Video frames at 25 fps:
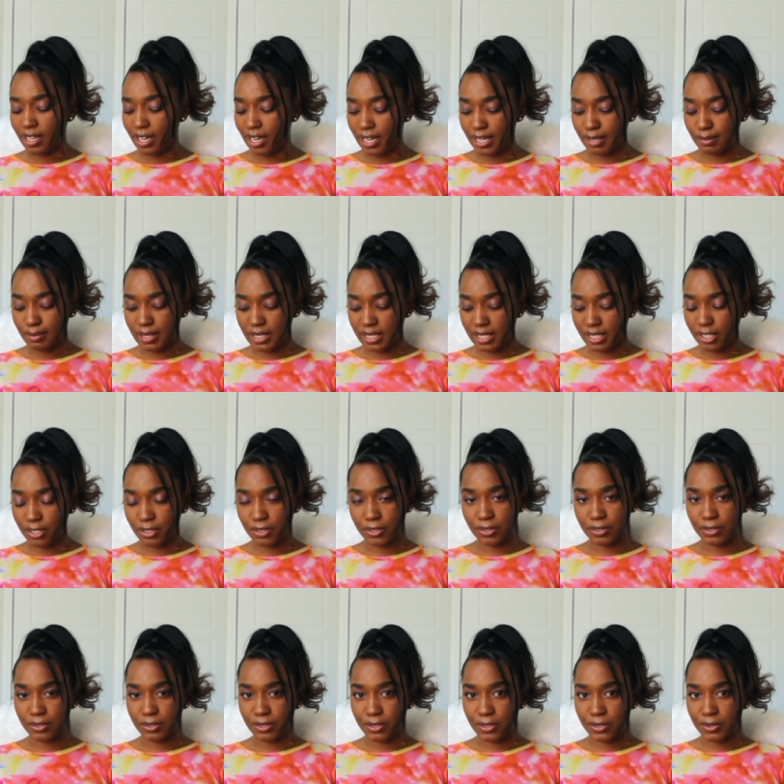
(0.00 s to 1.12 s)
I am
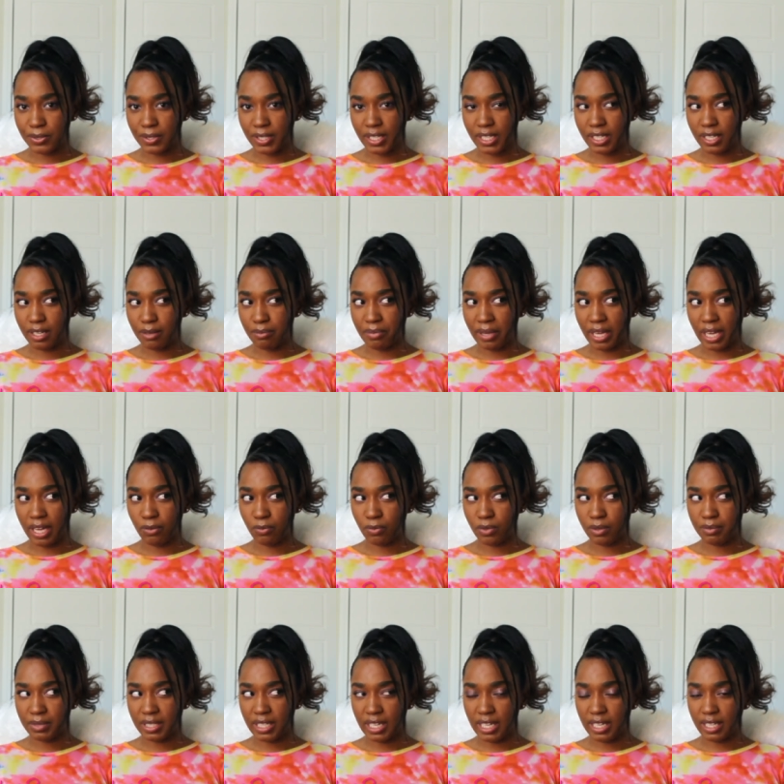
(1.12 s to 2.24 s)
single. Do you think a bad
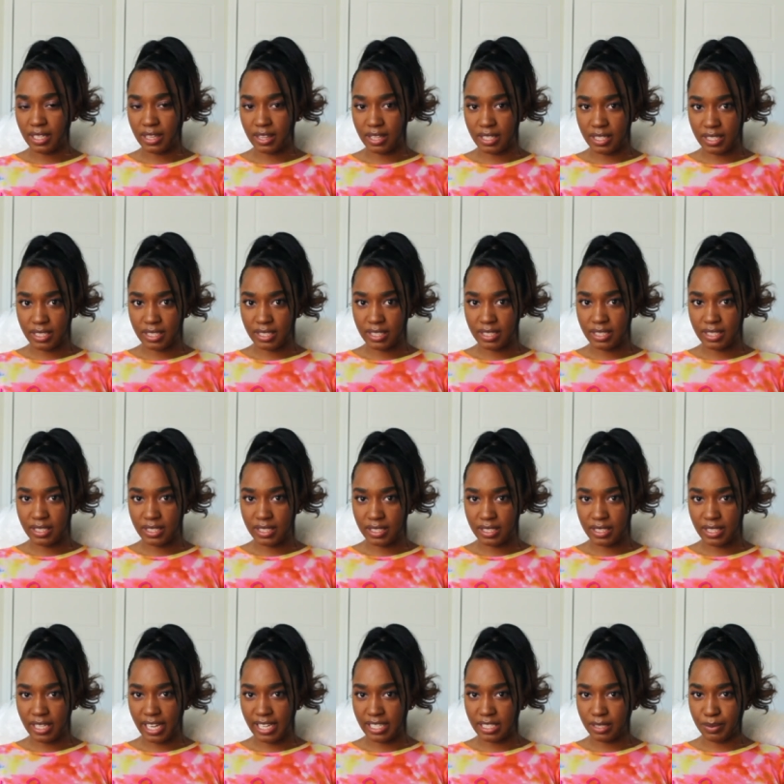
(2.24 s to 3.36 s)
woman like this
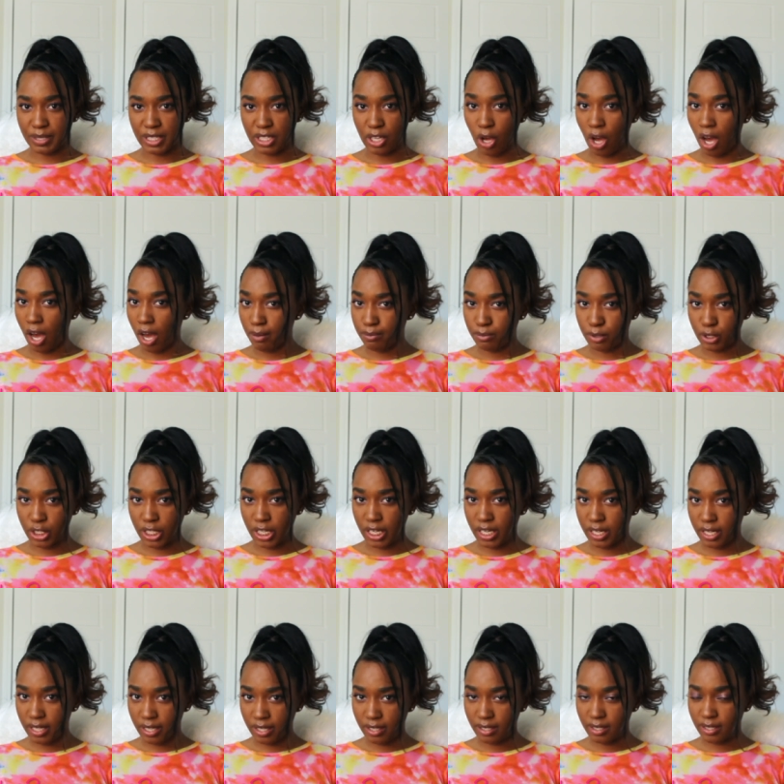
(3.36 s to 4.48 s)
has been cop
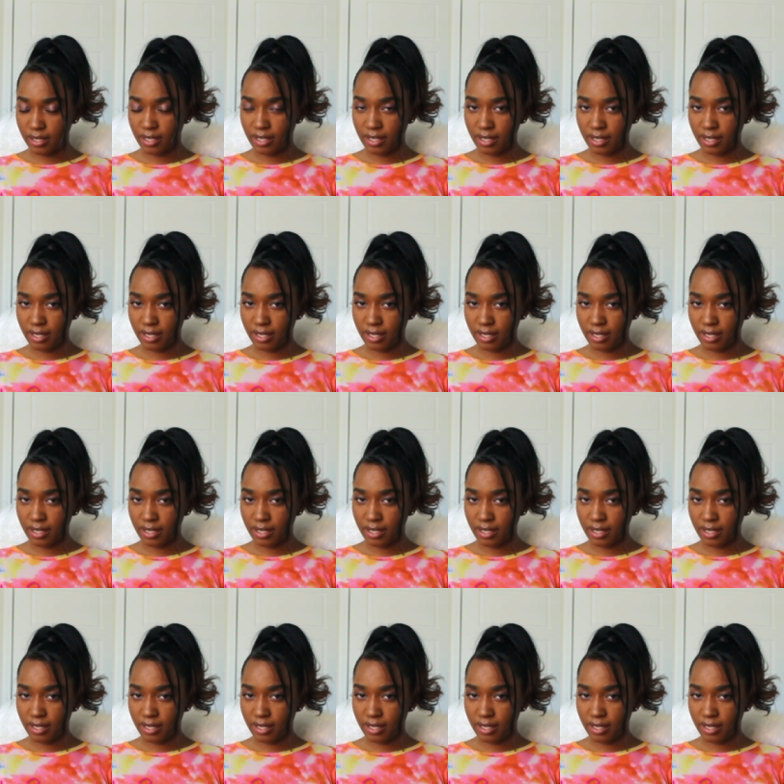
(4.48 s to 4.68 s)
shut?